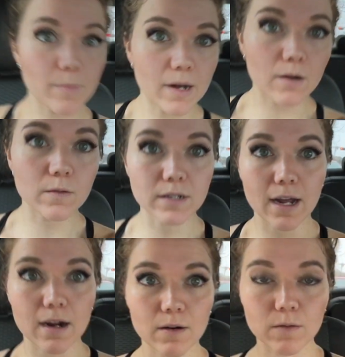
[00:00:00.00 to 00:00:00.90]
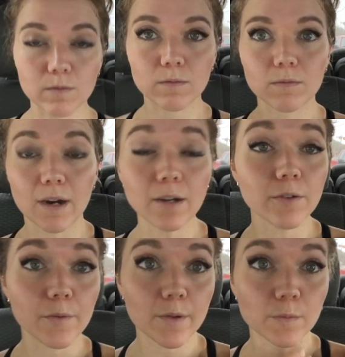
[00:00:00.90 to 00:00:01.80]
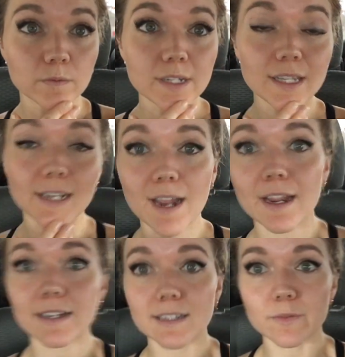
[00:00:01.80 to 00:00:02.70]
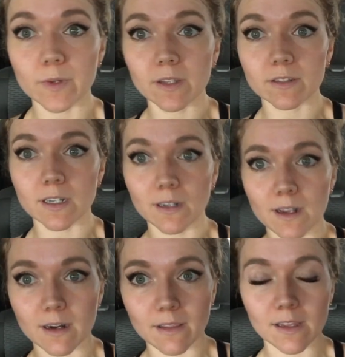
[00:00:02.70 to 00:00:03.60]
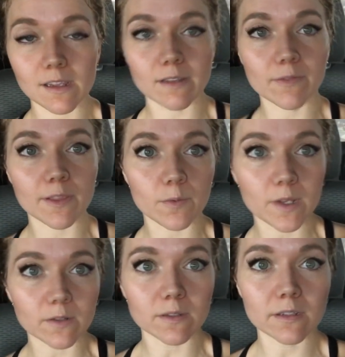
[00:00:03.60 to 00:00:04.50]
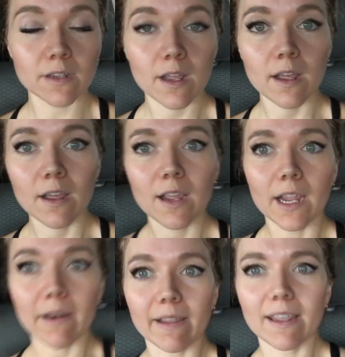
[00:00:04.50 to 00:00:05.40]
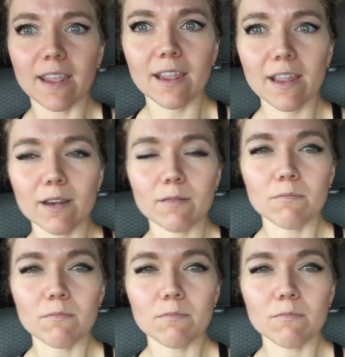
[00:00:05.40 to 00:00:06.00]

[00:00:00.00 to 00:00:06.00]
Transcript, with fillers: about how I don't know. They're really nice. We looked at a lot of the fifth wheels, and I can't